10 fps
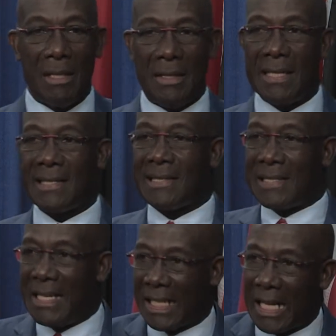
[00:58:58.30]
this
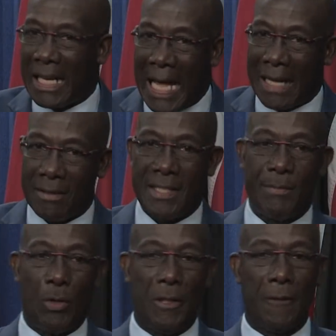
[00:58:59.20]
cynical act this
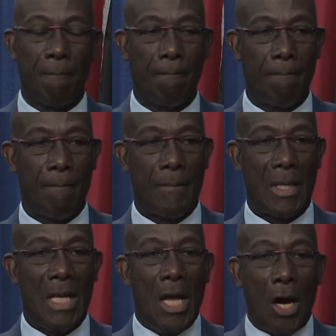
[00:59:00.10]
morning
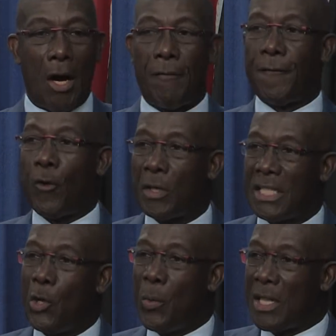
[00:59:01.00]
of
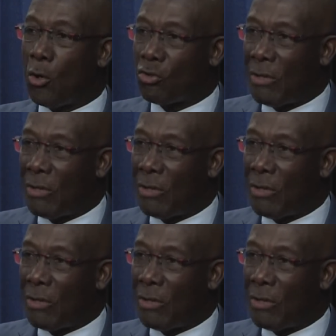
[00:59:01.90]
voting without